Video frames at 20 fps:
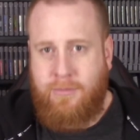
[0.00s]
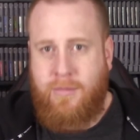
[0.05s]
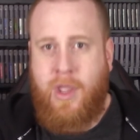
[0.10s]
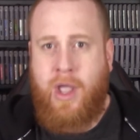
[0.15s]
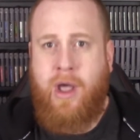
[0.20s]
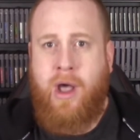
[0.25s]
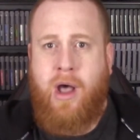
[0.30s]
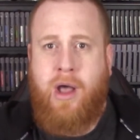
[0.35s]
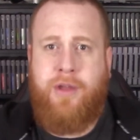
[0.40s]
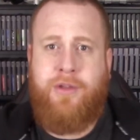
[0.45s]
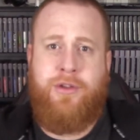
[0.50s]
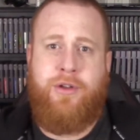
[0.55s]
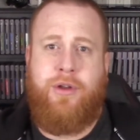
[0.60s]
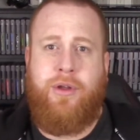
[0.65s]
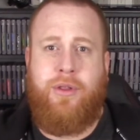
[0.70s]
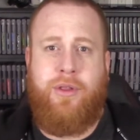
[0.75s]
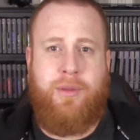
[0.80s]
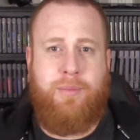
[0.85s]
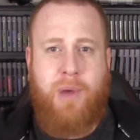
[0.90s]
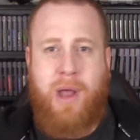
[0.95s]

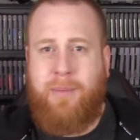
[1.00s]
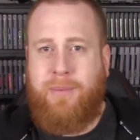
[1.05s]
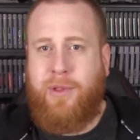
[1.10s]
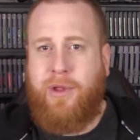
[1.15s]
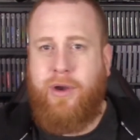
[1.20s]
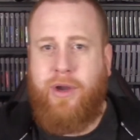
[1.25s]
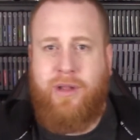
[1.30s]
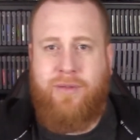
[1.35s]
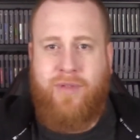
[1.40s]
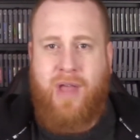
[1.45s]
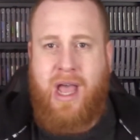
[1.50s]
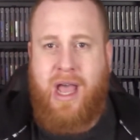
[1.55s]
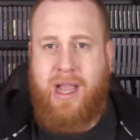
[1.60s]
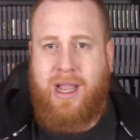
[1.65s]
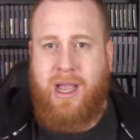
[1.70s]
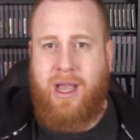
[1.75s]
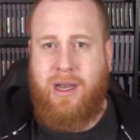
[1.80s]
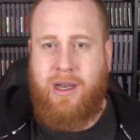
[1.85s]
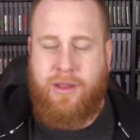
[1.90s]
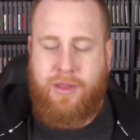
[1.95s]
the popularity of that
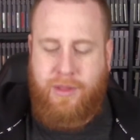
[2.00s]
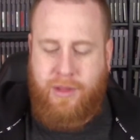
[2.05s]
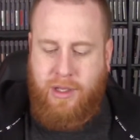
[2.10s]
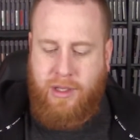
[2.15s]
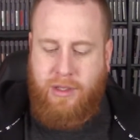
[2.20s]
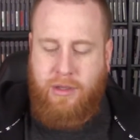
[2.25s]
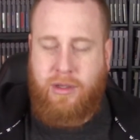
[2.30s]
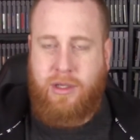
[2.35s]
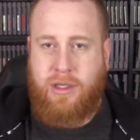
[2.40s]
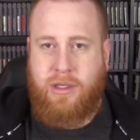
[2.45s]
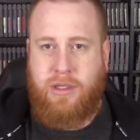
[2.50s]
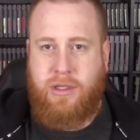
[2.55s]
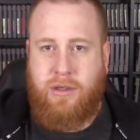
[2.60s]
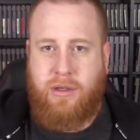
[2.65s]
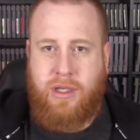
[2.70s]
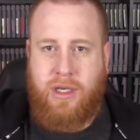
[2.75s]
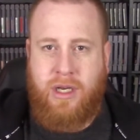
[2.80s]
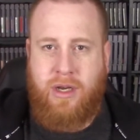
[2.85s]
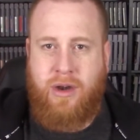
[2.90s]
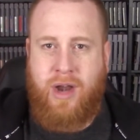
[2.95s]
kind of thing. You can
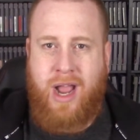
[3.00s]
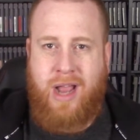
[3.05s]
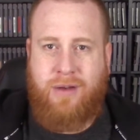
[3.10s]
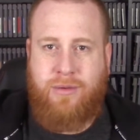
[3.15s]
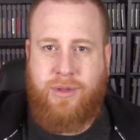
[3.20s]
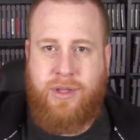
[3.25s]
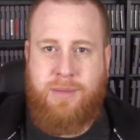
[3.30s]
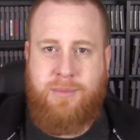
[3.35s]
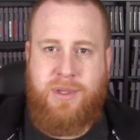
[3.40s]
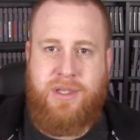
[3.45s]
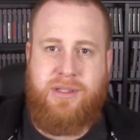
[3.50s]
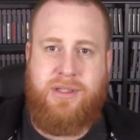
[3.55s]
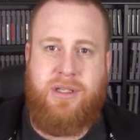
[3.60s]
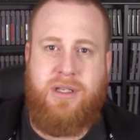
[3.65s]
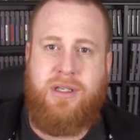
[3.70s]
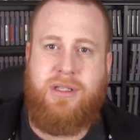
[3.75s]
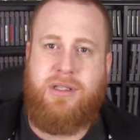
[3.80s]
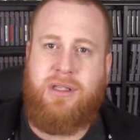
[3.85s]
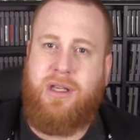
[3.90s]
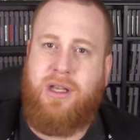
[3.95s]
interact with
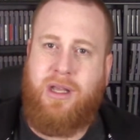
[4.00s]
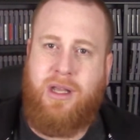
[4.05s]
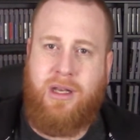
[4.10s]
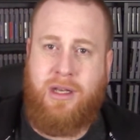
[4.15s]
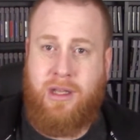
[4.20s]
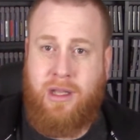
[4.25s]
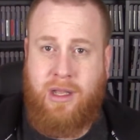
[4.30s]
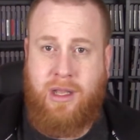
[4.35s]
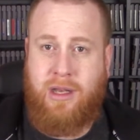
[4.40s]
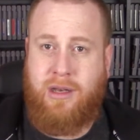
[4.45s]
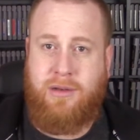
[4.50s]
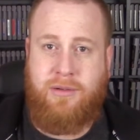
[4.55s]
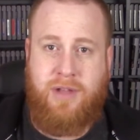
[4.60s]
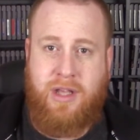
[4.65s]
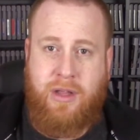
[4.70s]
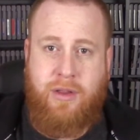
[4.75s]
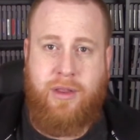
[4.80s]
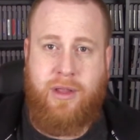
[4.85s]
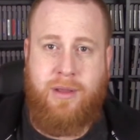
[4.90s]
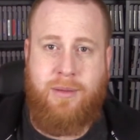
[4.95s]
NPCs and
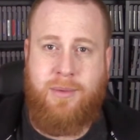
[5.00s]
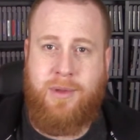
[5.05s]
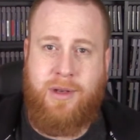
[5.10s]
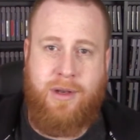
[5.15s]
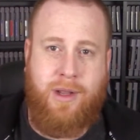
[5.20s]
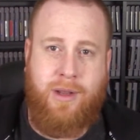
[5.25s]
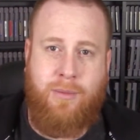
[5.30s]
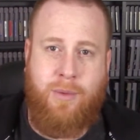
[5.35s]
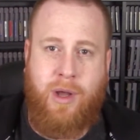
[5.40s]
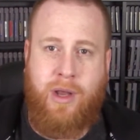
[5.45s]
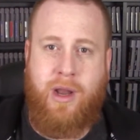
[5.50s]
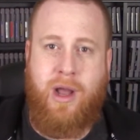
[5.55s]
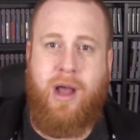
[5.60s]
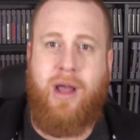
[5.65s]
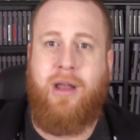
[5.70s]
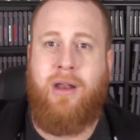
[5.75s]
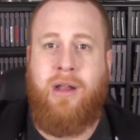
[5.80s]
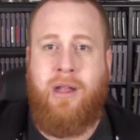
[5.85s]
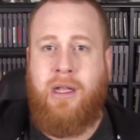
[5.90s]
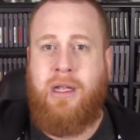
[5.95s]
kill them and
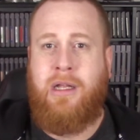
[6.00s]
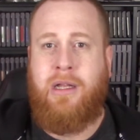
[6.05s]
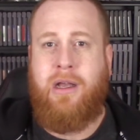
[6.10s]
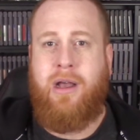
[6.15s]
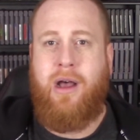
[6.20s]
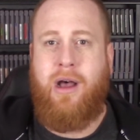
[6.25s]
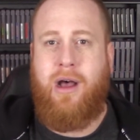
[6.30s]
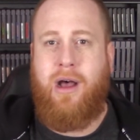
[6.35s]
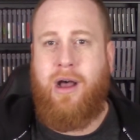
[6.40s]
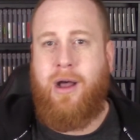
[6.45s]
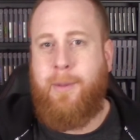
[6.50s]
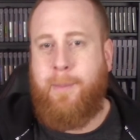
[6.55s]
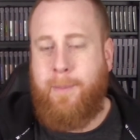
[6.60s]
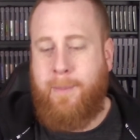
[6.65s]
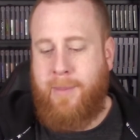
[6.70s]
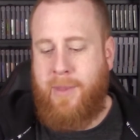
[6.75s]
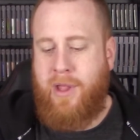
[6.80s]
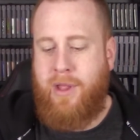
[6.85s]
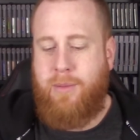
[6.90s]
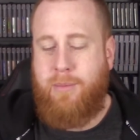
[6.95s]
whatnot.
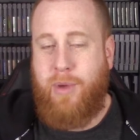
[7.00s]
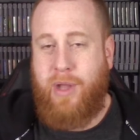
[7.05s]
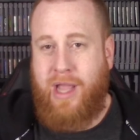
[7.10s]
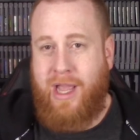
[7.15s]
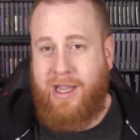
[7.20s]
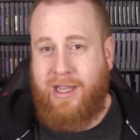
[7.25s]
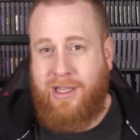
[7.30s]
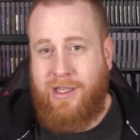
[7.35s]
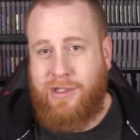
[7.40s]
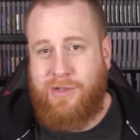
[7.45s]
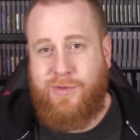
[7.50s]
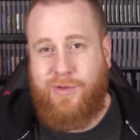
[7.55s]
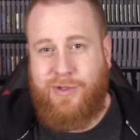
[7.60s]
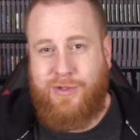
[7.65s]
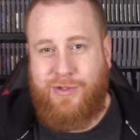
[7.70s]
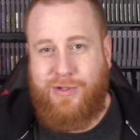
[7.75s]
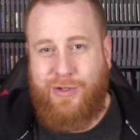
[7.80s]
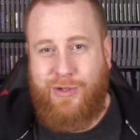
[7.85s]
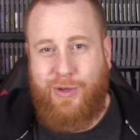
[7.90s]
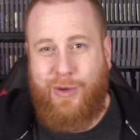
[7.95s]
But yeah, in
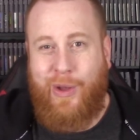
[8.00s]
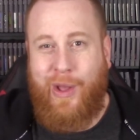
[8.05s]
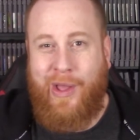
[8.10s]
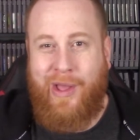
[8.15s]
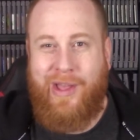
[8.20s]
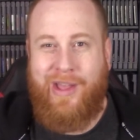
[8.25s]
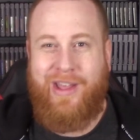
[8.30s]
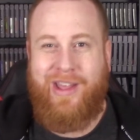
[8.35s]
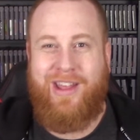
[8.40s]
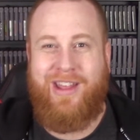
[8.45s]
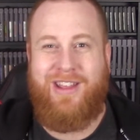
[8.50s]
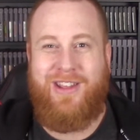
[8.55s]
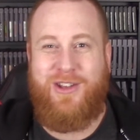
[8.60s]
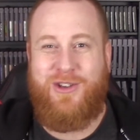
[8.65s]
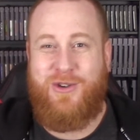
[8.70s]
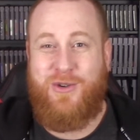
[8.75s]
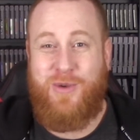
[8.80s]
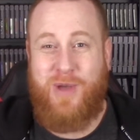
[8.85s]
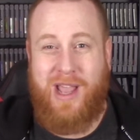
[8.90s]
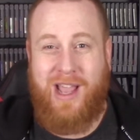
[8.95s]
Kingsfield
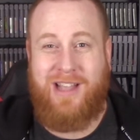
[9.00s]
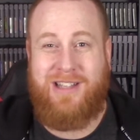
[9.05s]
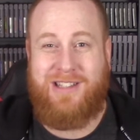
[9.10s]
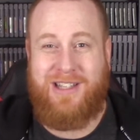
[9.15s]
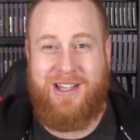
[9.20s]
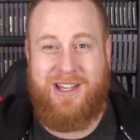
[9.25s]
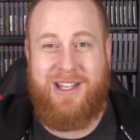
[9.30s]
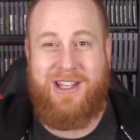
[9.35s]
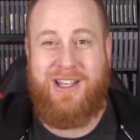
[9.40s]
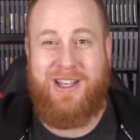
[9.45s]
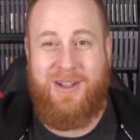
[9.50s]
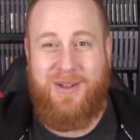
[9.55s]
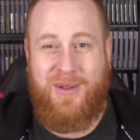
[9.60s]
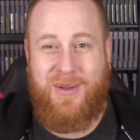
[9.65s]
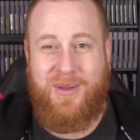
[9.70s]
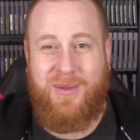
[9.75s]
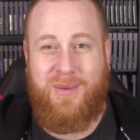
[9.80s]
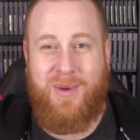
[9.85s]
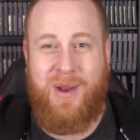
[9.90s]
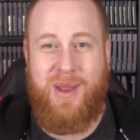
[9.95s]
2, we accidentally
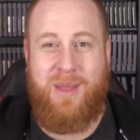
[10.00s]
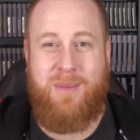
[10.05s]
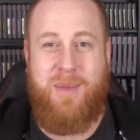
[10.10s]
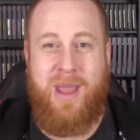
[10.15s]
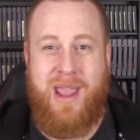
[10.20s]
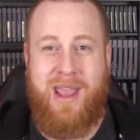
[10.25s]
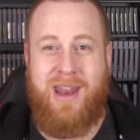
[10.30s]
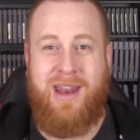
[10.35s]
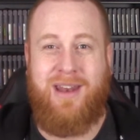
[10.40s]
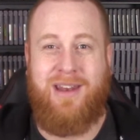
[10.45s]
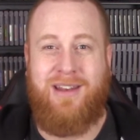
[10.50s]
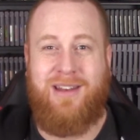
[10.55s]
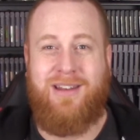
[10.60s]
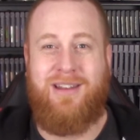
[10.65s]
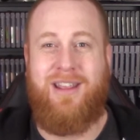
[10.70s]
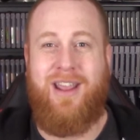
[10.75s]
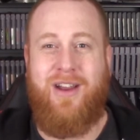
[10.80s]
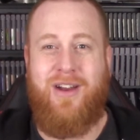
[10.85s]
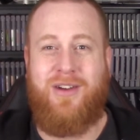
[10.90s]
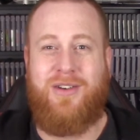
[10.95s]
killed one of the main
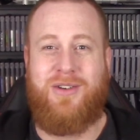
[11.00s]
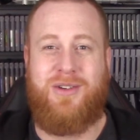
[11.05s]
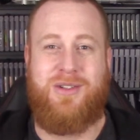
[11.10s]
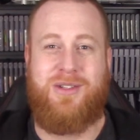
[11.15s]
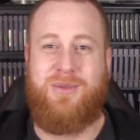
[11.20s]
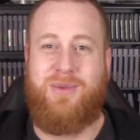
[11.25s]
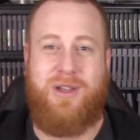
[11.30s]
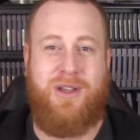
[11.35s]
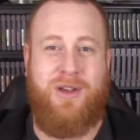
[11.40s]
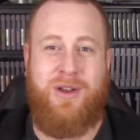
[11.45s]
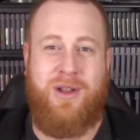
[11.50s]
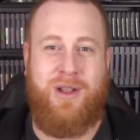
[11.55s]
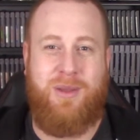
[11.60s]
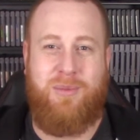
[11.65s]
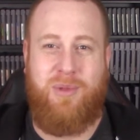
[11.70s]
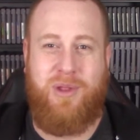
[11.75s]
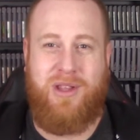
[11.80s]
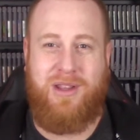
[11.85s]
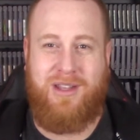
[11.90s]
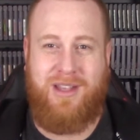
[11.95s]
characters and we couldn't
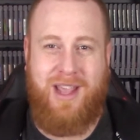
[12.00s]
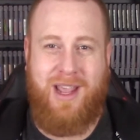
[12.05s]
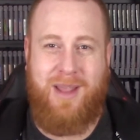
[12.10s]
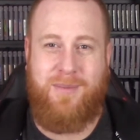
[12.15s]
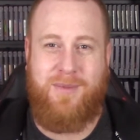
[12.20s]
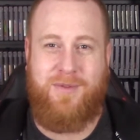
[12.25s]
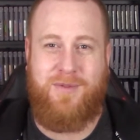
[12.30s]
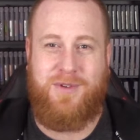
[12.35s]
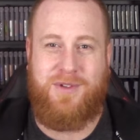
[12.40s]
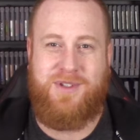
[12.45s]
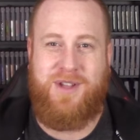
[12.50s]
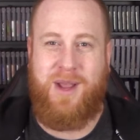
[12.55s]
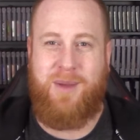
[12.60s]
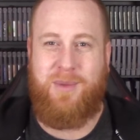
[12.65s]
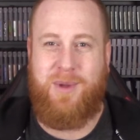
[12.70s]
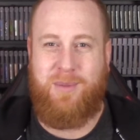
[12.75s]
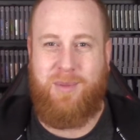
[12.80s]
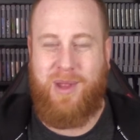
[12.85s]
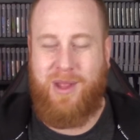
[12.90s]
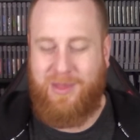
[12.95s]
complete the game the first time
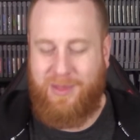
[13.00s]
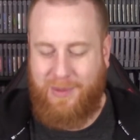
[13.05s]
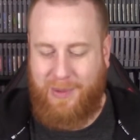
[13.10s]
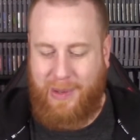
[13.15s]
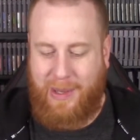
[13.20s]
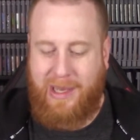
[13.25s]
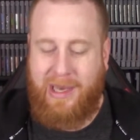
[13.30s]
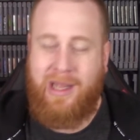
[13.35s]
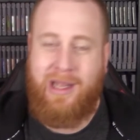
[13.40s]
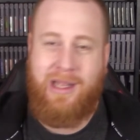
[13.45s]
we played through it.